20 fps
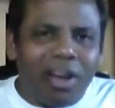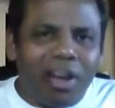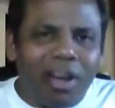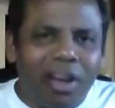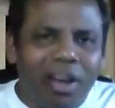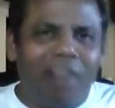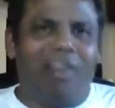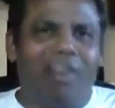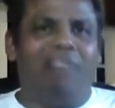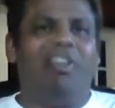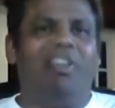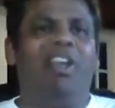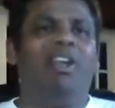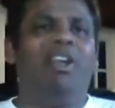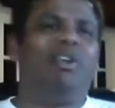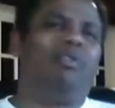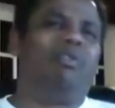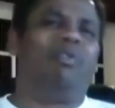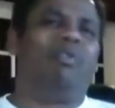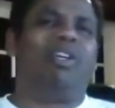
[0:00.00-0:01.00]
revenue
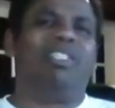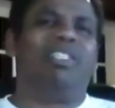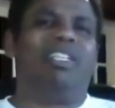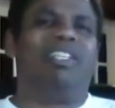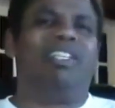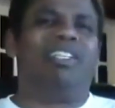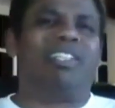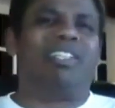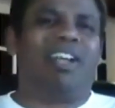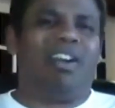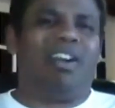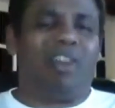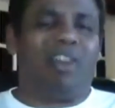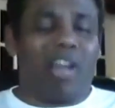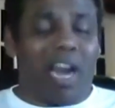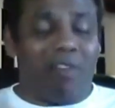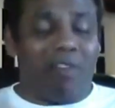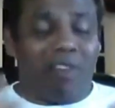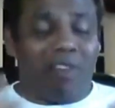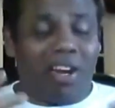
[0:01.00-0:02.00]
to us in this country,
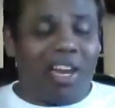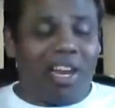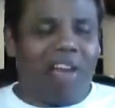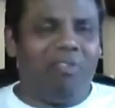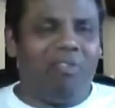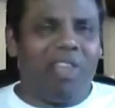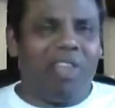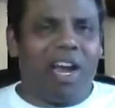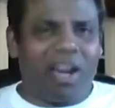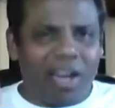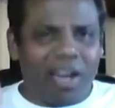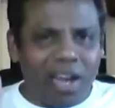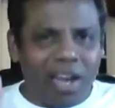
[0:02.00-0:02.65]
and we love that.